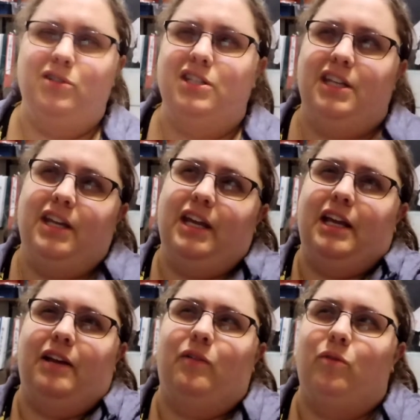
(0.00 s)
she
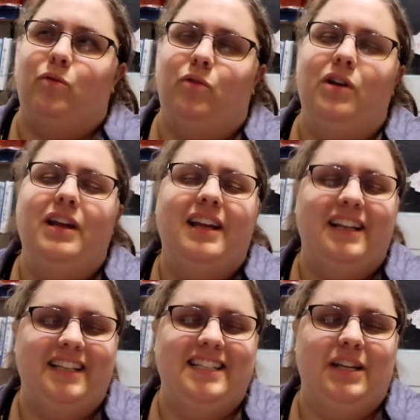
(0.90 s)

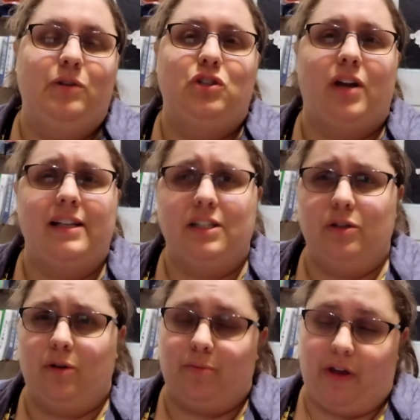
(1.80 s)
tries to do
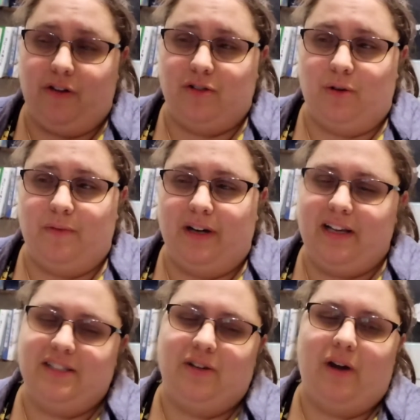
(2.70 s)
her brother's homework,
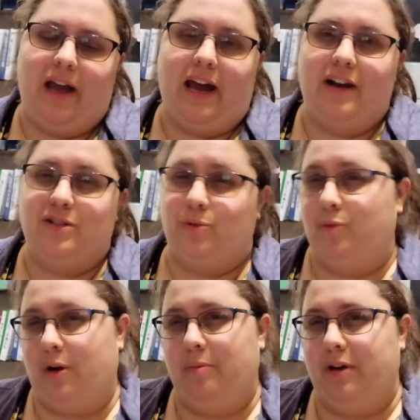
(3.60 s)
so I got her some
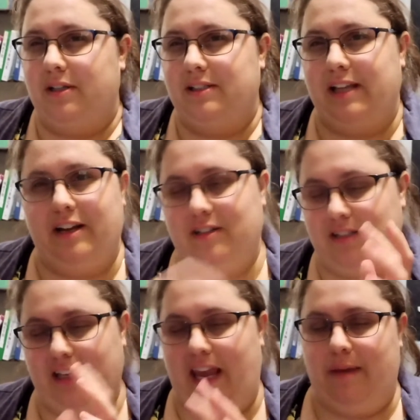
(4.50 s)
workbooks that are just
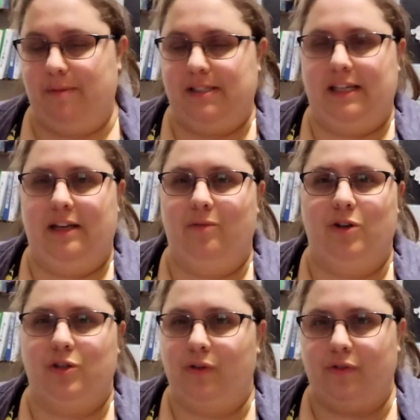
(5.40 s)
like ABC 1,
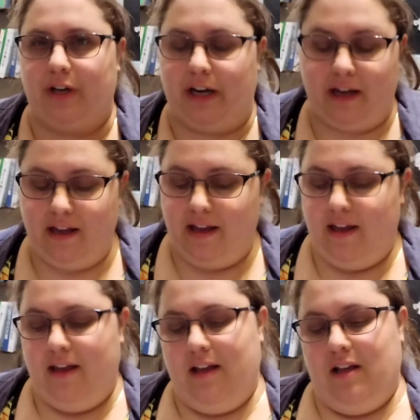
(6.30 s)
2, 3.
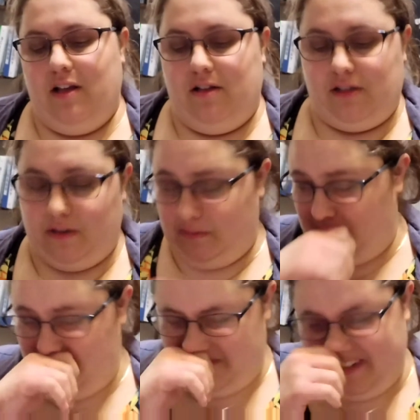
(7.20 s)
So
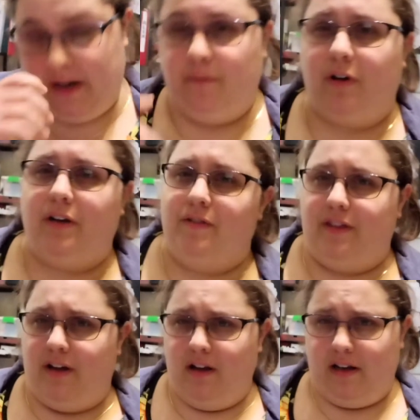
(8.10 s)
when I'm working with
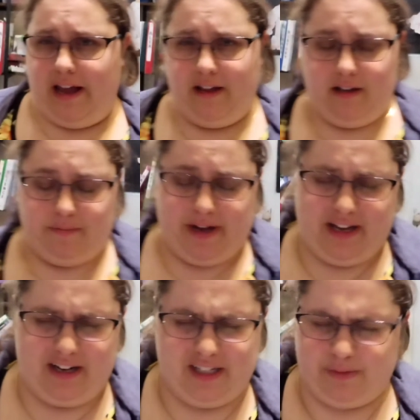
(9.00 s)
my
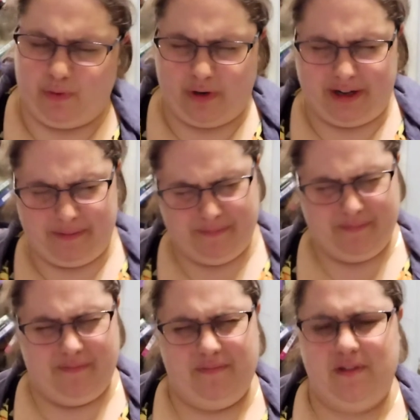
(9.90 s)
youngest boy,
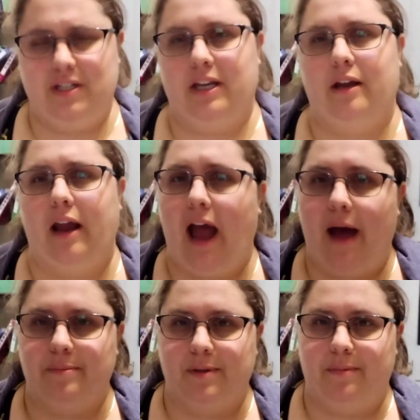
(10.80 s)
she
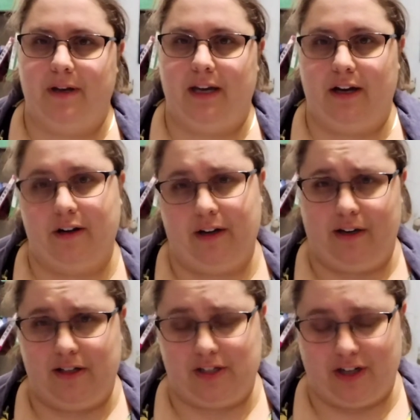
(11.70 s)
hops up in here and
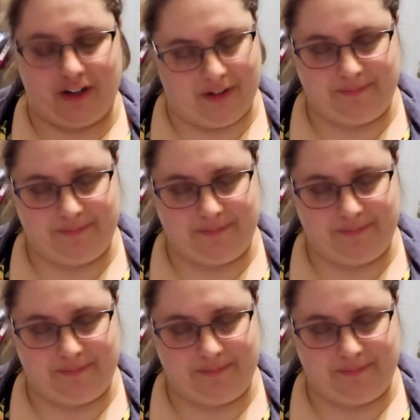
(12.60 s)
does her